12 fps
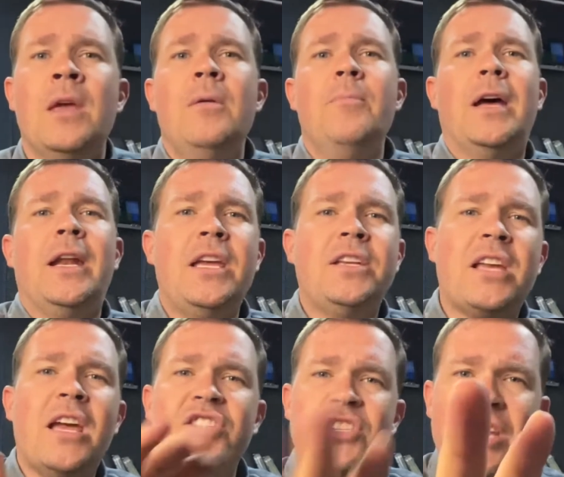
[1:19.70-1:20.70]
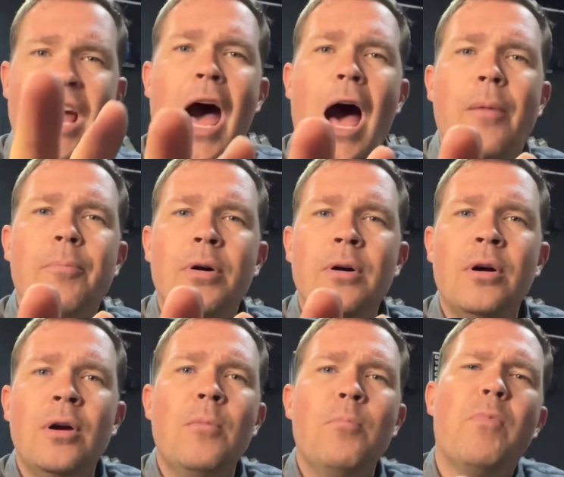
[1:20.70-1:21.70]
But he said, Stop.
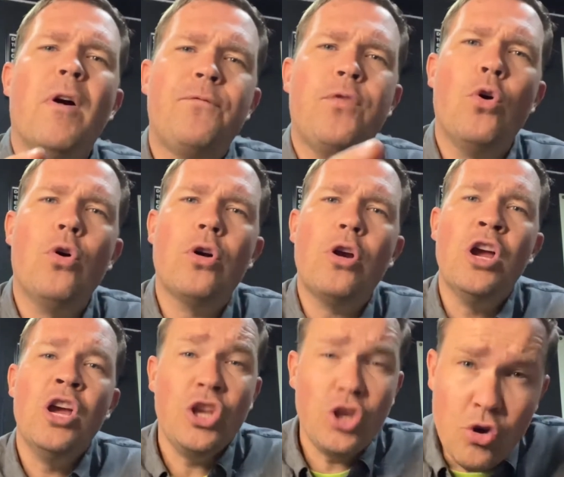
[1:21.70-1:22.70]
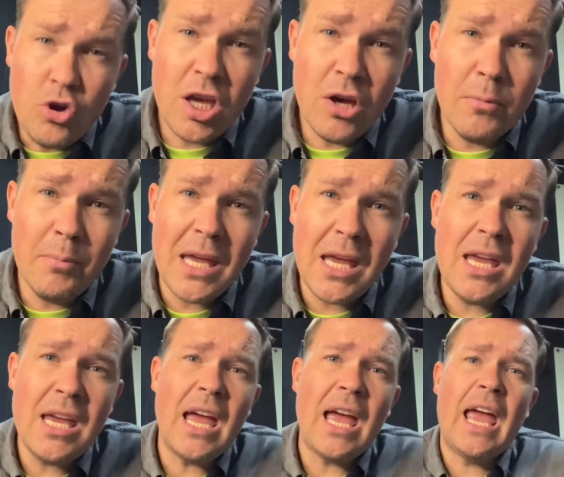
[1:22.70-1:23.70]
Before you kill
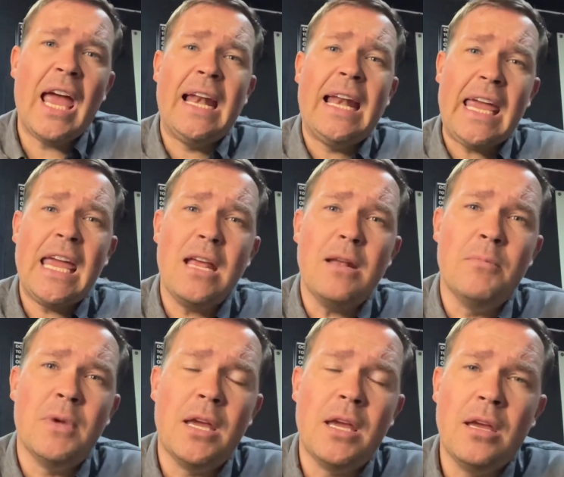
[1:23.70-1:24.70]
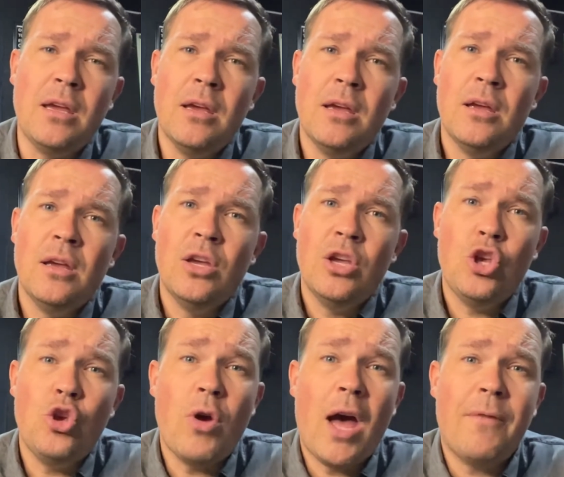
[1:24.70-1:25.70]
me and eat me,
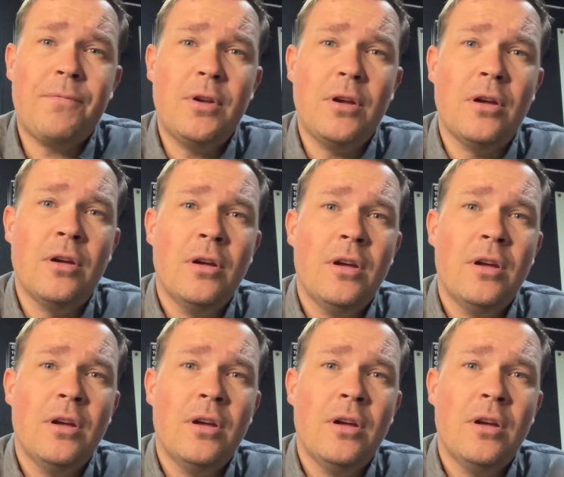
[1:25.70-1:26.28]
you have to